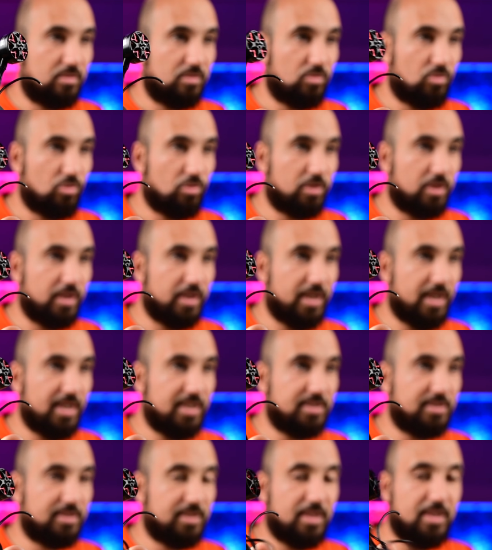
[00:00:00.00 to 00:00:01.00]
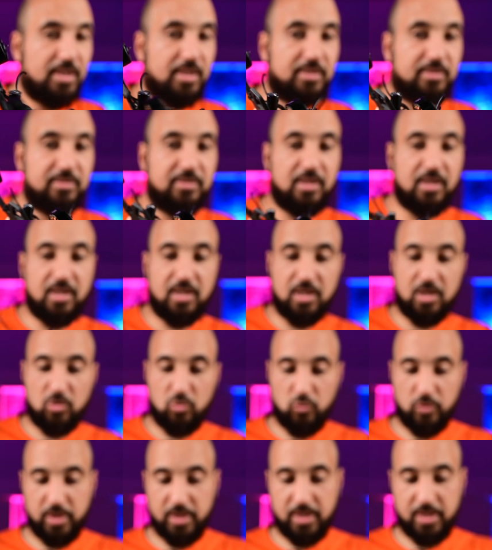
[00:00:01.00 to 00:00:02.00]
organized, and now
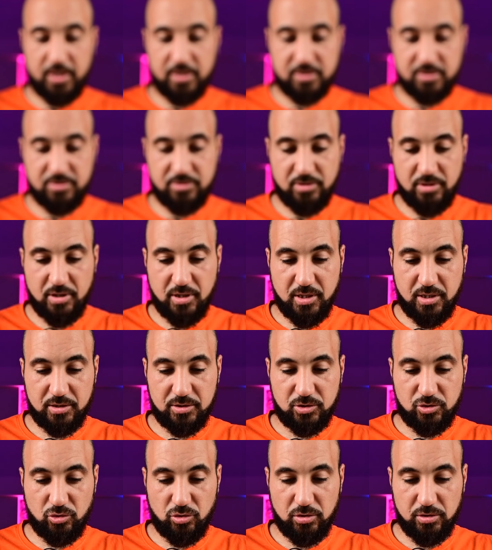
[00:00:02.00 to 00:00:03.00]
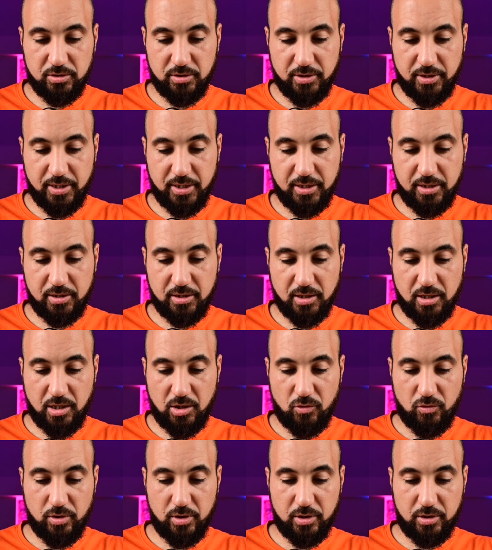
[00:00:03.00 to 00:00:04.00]
we can start soldering
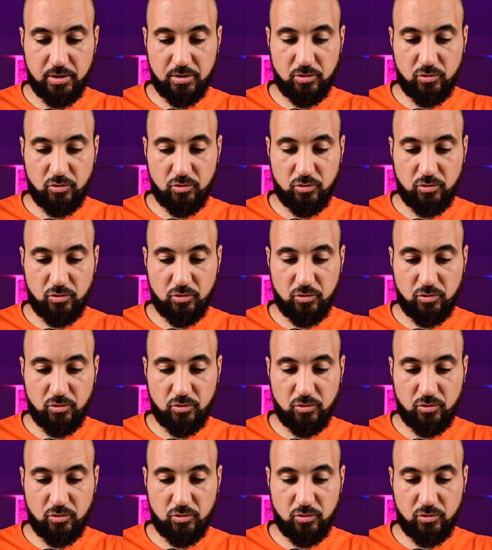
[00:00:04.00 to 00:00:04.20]
our